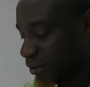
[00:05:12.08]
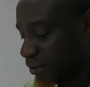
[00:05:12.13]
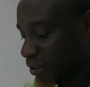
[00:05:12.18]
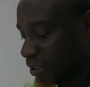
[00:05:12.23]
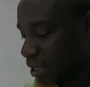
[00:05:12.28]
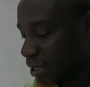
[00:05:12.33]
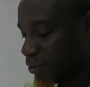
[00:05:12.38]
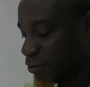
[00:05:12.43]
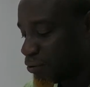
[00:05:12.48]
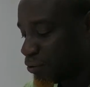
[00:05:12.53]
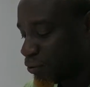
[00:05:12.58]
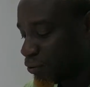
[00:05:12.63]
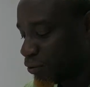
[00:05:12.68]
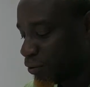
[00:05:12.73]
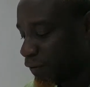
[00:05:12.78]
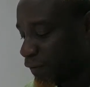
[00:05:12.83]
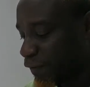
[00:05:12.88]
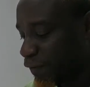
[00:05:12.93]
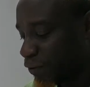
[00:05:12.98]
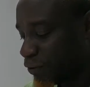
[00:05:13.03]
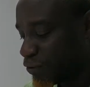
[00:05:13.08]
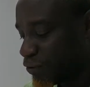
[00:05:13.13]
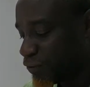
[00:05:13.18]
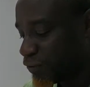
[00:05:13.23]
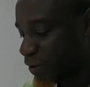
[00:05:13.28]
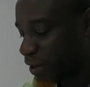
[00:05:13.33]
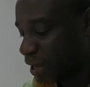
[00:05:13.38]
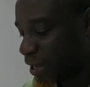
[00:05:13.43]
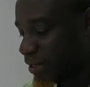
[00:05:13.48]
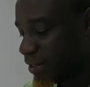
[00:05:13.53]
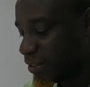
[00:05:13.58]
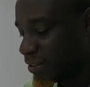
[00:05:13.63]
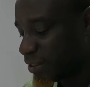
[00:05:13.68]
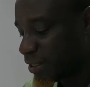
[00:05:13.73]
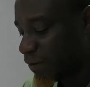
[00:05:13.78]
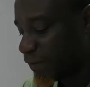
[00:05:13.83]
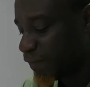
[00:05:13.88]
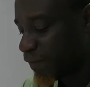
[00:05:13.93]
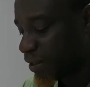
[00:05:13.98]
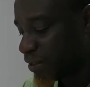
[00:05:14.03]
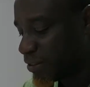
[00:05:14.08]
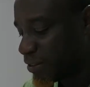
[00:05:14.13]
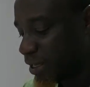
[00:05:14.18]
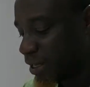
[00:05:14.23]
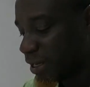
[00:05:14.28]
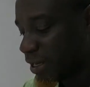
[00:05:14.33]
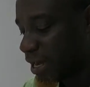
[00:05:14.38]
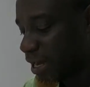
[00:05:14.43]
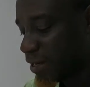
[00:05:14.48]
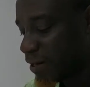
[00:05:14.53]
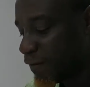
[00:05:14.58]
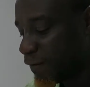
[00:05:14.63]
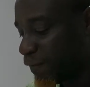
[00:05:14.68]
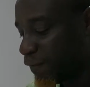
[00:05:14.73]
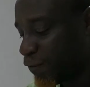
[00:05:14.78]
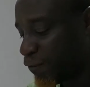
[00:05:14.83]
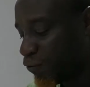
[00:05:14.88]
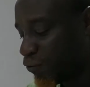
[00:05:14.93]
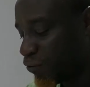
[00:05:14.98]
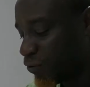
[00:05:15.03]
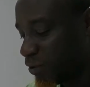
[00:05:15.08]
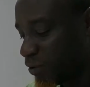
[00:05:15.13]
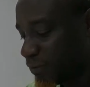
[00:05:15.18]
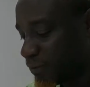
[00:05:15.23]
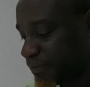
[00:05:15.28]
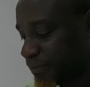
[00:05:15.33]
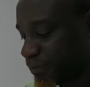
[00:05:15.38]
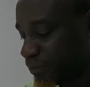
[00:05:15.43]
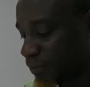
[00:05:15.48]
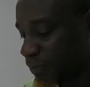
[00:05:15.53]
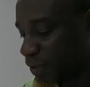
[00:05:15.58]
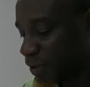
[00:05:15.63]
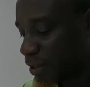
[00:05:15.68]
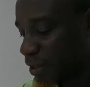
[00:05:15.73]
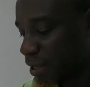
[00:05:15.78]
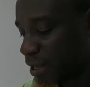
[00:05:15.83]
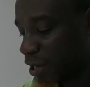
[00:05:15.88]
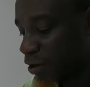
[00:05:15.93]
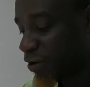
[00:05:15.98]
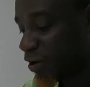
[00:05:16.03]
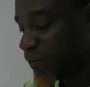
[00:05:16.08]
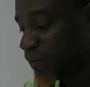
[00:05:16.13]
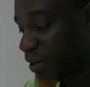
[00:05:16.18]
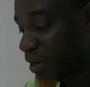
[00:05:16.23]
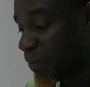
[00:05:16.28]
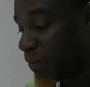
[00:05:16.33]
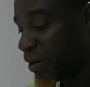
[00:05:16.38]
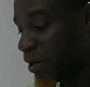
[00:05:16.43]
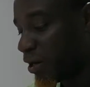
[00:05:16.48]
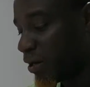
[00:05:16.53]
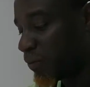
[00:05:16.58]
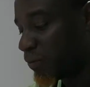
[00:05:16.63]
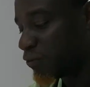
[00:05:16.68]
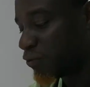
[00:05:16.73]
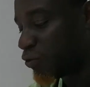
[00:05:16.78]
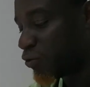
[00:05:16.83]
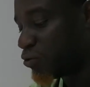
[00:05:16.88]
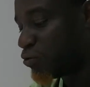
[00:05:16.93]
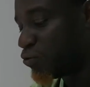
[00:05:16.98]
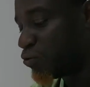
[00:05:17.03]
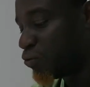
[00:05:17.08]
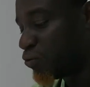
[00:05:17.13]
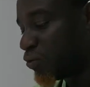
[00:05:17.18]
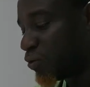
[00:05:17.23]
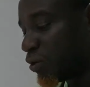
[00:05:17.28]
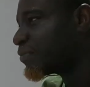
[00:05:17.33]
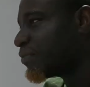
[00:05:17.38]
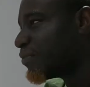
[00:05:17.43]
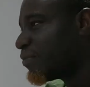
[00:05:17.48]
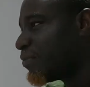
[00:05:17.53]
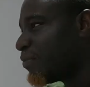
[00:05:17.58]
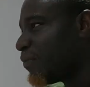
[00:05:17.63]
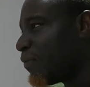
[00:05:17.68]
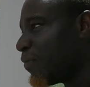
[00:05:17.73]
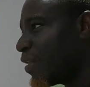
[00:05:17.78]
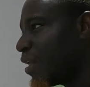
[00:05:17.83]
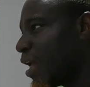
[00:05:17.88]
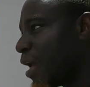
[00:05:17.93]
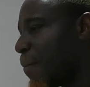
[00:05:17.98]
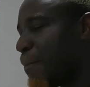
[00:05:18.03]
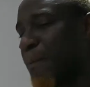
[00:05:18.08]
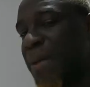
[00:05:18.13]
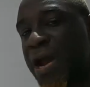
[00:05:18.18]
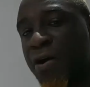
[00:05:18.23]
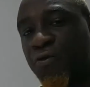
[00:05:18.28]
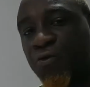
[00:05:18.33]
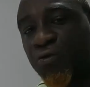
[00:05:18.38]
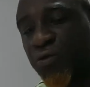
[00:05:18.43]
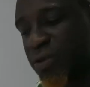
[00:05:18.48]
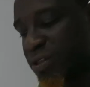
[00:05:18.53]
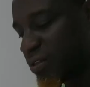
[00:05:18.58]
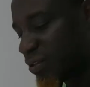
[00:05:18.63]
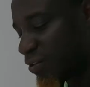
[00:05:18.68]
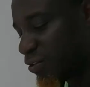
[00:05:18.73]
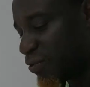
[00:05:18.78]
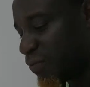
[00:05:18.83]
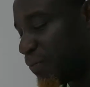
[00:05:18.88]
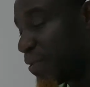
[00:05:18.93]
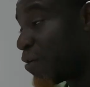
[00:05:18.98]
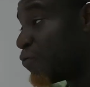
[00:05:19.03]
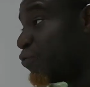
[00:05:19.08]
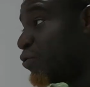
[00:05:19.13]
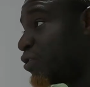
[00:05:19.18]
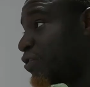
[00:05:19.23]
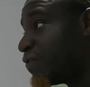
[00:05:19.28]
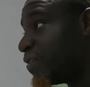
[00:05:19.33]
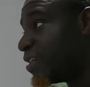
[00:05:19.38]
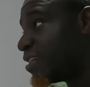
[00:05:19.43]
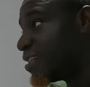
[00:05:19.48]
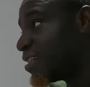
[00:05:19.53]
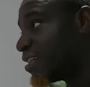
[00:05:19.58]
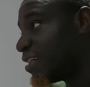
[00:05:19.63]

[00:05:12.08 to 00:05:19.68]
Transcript: Yeah, so if you want to try this Ghanaian food and you're in Birmingham, go to Bearwood Street.